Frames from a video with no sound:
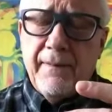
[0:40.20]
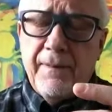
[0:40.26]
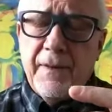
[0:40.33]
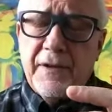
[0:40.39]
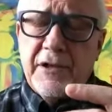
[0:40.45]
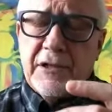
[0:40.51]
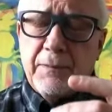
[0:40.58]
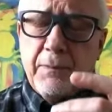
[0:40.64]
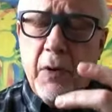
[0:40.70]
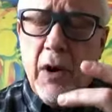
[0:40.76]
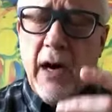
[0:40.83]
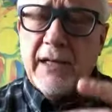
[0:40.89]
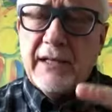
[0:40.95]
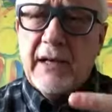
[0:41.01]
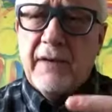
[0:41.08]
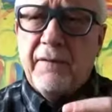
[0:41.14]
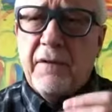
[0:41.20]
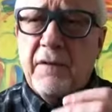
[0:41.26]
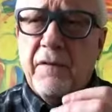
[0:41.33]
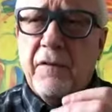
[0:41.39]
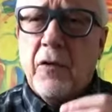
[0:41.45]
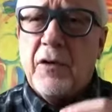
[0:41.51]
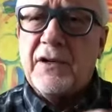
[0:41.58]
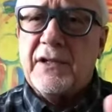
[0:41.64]
just pausing for
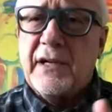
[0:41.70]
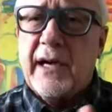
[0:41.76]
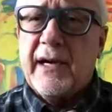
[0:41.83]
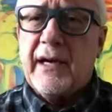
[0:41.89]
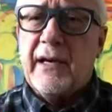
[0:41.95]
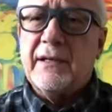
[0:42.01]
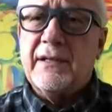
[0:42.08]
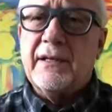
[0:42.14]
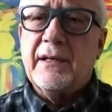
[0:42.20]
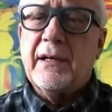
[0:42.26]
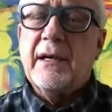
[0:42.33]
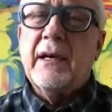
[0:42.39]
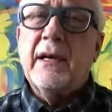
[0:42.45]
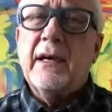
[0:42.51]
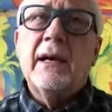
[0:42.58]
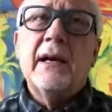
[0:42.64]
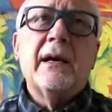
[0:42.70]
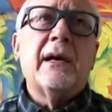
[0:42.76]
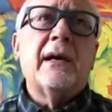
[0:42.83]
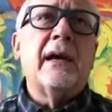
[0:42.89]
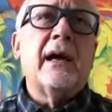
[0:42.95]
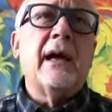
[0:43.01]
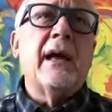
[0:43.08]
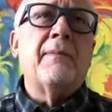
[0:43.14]
four seconds
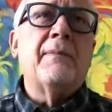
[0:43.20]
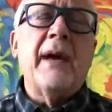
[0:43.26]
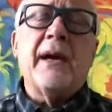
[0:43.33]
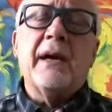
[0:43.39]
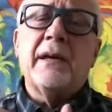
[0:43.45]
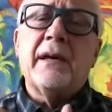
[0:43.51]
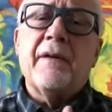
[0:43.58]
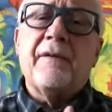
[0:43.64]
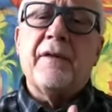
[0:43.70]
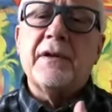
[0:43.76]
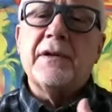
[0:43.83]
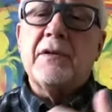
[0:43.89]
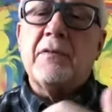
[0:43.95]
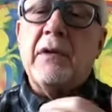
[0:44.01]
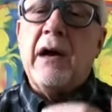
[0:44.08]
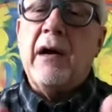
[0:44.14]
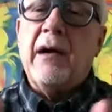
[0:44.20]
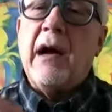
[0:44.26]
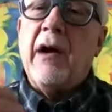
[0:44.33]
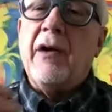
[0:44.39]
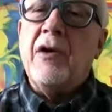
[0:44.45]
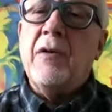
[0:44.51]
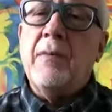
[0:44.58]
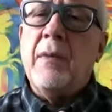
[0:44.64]
can make a difference around how
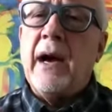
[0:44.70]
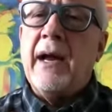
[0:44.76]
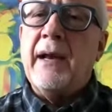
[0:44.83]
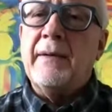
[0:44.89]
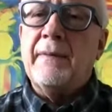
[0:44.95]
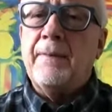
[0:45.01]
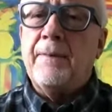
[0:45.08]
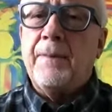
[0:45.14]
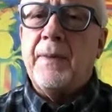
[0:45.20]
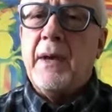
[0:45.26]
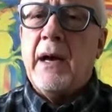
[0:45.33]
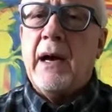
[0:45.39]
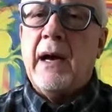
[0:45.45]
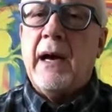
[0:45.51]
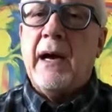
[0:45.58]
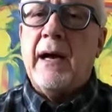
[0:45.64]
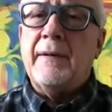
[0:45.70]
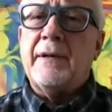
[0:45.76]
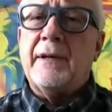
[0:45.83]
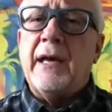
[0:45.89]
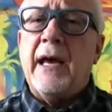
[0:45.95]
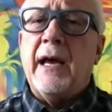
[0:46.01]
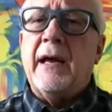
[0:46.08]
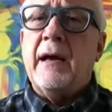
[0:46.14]
you might uh,
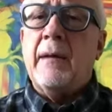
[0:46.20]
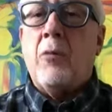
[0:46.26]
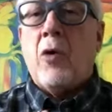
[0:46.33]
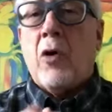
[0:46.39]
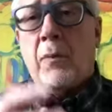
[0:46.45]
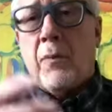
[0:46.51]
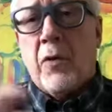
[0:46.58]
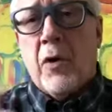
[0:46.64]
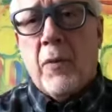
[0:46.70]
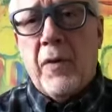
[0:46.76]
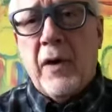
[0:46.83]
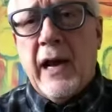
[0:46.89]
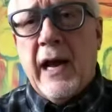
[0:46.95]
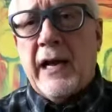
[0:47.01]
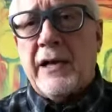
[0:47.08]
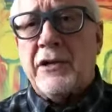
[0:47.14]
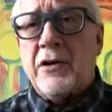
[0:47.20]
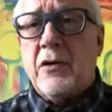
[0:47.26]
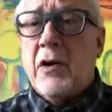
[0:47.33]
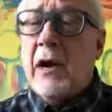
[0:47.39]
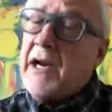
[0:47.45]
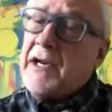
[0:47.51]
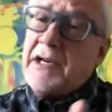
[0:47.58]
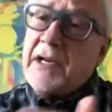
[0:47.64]
take a more appropriate action, or
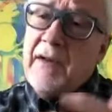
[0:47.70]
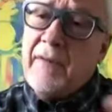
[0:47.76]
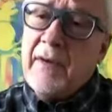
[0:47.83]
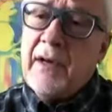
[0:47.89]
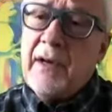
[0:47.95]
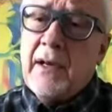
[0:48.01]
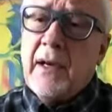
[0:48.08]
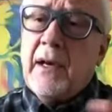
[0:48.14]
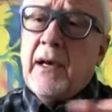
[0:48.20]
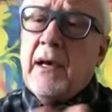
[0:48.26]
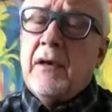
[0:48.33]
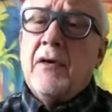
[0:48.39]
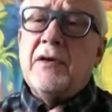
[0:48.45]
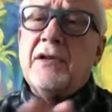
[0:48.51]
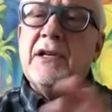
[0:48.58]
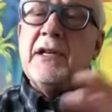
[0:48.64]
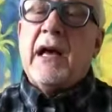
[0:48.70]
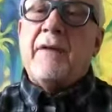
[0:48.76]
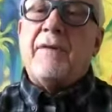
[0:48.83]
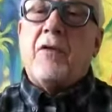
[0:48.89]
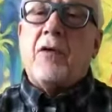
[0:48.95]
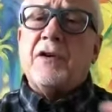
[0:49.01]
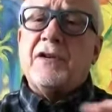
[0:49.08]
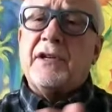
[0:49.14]
actually even using that
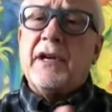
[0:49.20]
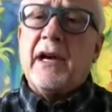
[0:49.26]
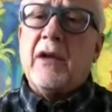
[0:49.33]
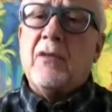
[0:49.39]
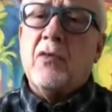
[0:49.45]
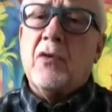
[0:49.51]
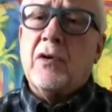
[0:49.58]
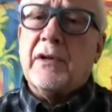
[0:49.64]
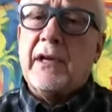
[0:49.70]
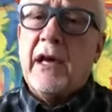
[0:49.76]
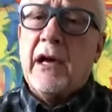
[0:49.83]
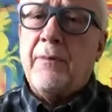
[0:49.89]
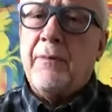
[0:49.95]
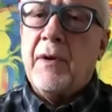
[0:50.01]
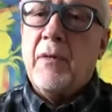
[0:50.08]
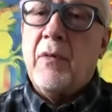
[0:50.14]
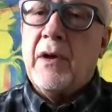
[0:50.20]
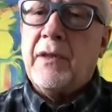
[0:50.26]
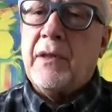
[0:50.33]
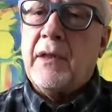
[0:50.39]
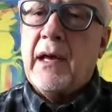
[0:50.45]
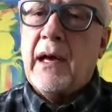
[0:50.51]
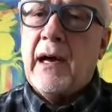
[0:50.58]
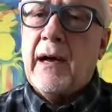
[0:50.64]
four-second rule to help you with
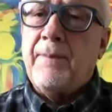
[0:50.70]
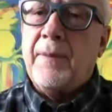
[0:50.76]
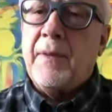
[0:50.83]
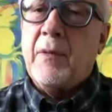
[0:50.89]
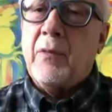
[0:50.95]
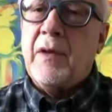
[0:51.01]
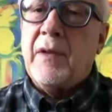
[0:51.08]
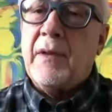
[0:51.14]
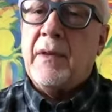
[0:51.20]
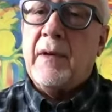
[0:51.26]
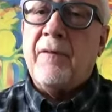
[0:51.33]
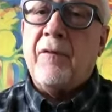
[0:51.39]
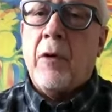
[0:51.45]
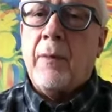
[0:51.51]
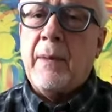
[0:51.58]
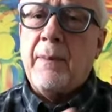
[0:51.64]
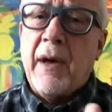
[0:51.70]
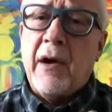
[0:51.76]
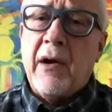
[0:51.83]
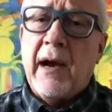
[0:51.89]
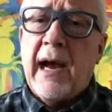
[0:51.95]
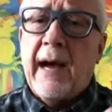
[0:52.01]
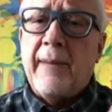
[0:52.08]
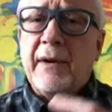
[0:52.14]
uh, with forming better
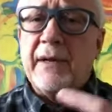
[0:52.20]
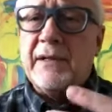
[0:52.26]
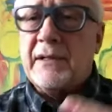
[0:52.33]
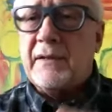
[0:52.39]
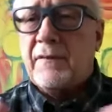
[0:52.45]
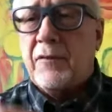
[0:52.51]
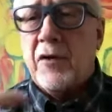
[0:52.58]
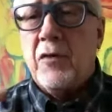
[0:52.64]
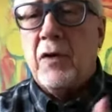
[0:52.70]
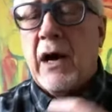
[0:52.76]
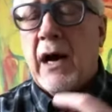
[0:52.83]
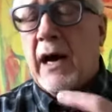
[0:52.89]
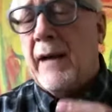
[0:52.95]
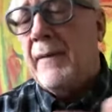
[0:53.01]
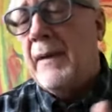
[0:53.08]
habits. You and I.